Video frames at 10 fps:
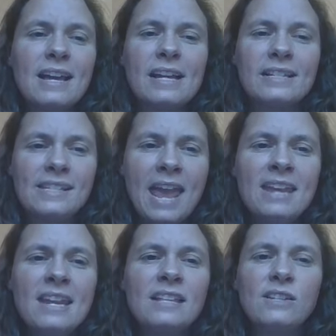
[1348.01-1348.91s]

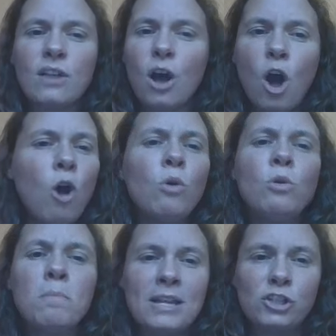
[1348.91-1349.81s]
attaining to the
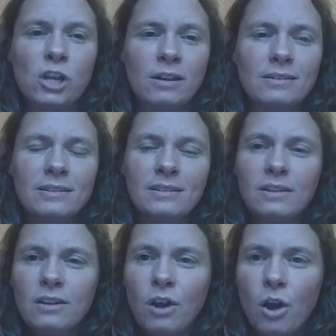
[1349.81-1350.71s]
whole measure
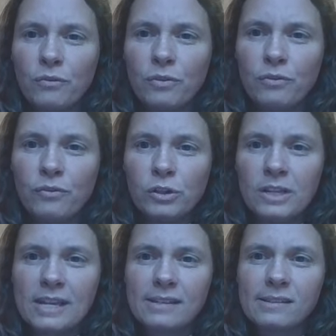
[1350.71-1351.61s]
of the
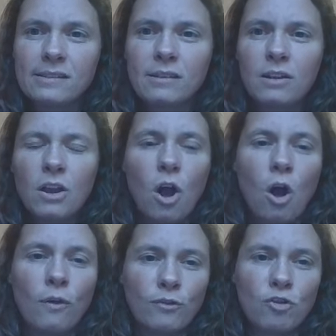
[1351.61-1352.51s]
fullness
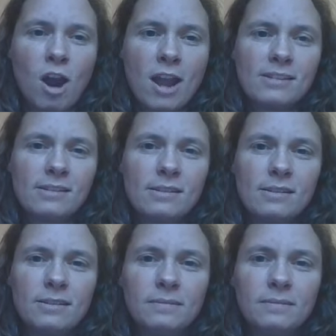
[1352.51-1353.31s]
of Christ.